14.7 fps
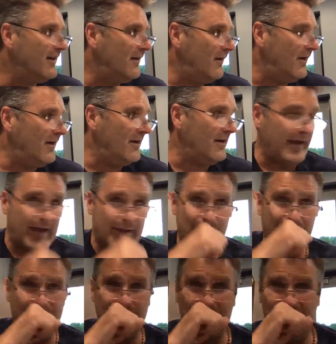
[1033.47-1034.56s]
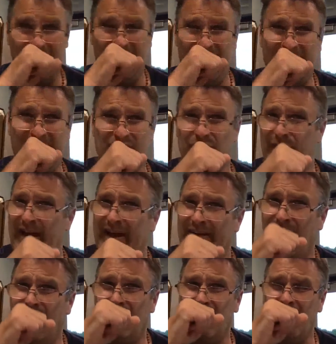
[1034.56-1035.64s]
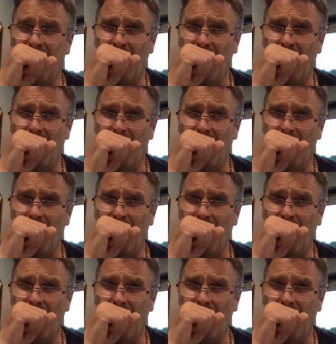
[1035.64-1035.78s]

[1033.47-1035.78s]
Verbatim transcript: and I think his granddaughter